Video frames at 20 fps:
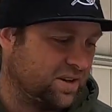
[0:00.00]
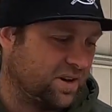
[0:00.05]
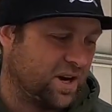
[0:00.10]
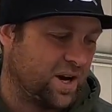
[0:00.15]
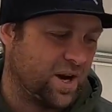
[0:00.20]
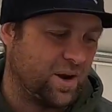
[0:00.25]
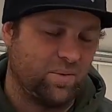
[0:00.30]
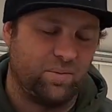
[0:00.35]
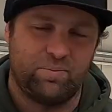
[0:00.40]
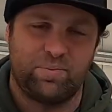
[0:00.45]

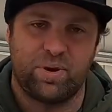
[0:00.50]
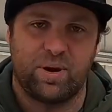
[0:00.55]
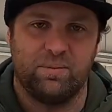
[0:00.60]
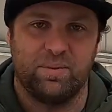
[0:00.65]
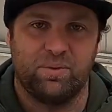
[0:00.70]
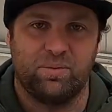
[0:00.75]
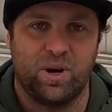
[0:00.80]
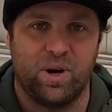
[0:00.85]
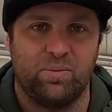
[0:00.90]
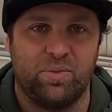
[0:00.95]
I
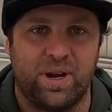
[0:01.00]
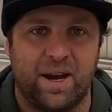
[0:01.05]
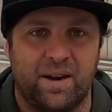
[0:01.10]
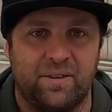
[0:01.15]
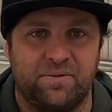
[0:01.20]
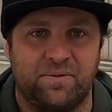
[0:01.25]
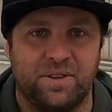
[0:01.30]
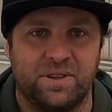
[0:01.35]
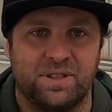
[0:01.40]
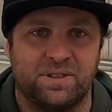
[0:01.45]
probably won't be
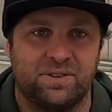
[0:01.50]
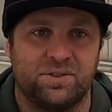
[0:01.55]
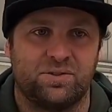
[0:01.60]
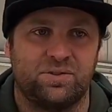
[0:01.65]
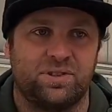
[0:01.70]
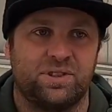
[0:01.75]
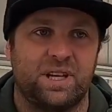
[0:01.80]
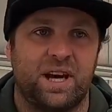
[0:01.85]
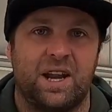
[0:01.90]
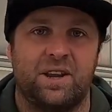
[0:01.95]
able to fish at
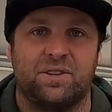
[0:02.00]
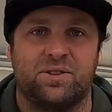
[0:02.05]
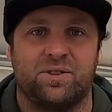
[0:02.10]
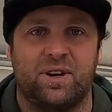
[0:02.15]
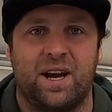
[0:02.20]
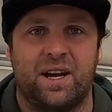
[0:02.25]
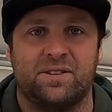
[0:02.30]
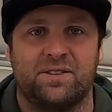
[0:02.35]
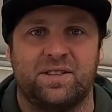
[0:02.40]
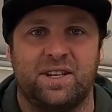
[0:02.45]
start of
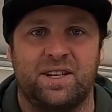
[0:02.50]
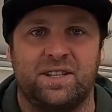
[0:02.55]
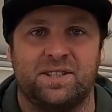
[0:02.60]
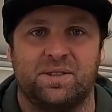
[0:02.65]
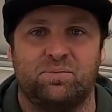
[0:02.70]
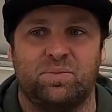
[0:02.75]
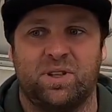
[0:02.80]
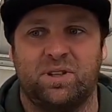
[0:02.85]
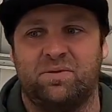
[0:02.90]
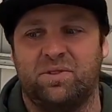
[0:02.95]
trout
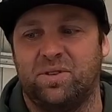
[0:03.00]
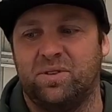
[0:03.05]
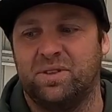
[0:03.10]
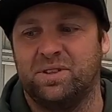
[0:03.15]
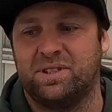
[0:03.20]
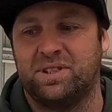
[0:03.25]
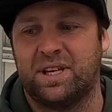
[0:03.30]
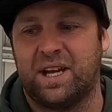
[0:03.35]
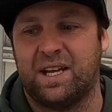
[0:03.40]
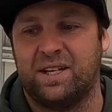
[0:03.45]
season, but if you're
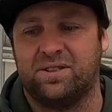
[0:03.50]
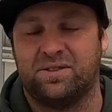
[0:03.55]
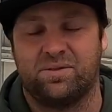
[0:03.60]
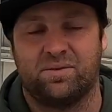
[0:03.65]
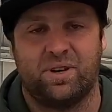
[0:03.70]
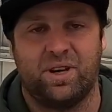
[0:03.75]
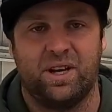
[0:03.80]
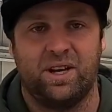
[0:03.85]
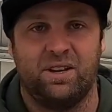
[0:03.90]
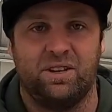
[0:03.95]
in stage
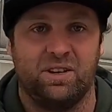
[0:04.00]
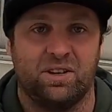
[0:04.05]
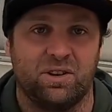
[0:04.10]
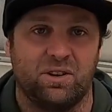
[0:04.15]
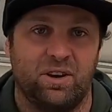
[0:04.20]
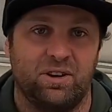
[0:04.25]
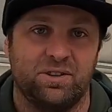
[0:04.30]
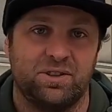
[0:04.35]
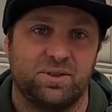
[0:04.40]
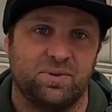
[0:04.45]
3 and you're
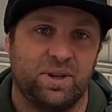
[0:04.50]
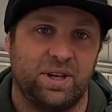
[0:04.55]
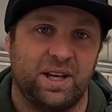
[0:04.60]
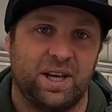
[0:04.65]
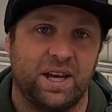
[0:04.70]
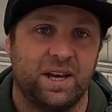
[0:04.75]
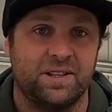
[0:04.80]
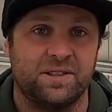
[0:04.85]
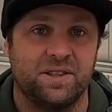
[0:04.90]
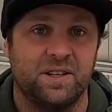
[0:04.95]
close to it, I
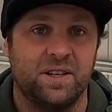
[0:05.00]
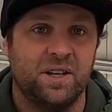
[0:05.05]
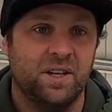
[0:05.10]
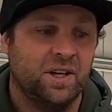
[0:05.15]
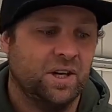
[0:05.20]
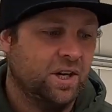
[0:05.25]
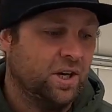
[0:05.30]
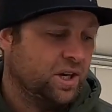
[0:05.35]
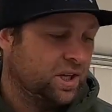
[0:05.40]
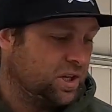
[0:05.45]
guess
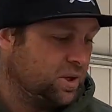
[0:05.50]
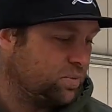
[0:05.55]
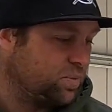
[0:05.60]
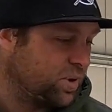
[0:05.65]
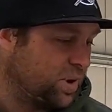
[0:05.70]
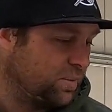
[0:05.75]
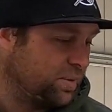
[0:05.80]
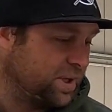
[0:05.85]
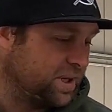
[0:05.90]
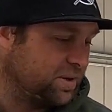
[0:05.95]
you
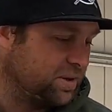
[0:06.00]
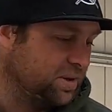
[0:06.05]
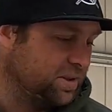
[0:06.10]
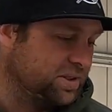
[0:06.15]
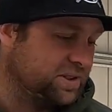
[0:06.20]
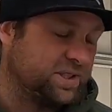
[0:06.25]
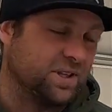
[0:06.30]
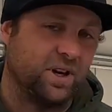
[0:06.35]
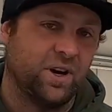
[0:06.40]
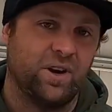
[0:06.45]
probably
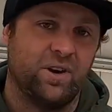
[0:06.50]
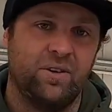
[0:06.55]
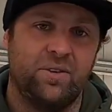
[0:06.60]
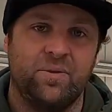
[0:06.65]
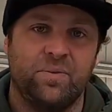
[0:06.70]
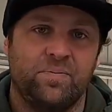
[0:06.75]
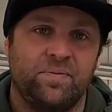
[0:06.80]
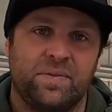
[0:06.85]
could. So